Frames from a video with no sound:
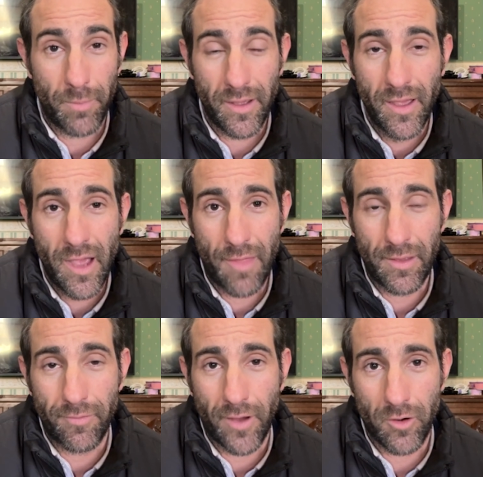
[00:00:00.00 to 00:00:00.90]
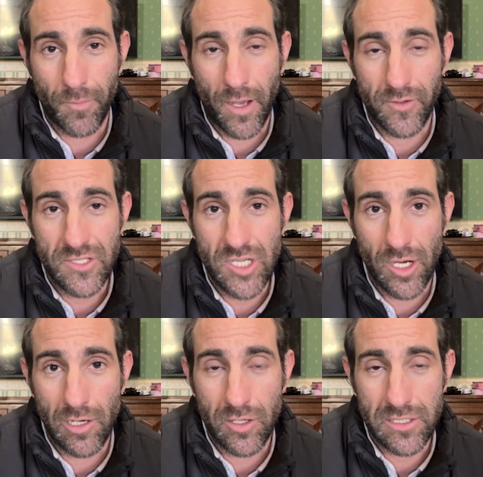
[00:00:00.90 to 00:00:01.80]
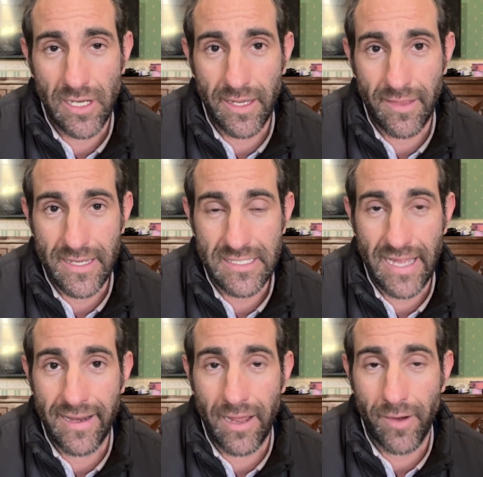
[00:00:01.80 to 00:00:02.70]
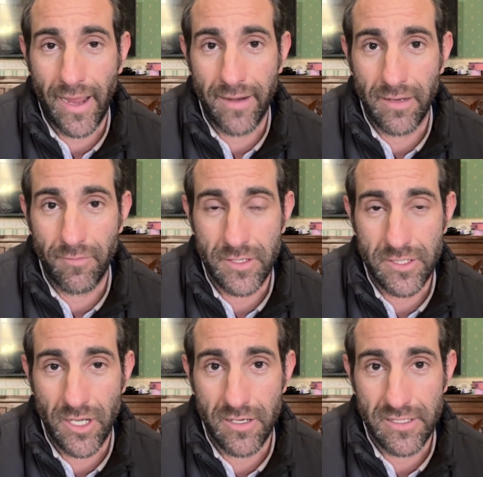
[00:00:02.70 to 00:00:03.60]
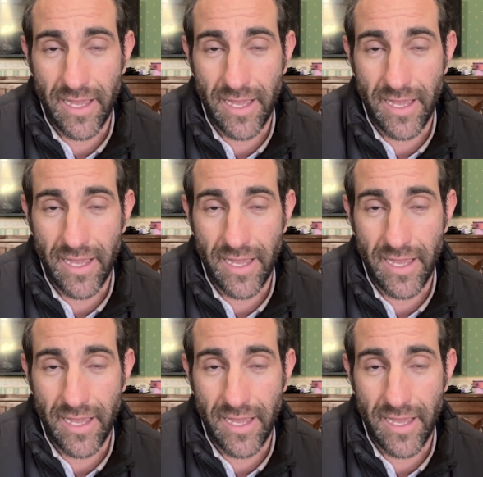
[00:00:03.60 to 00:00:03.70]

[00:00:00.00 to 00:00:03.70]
but I think Final Demand certainly looks like their standout candidate for the Turners,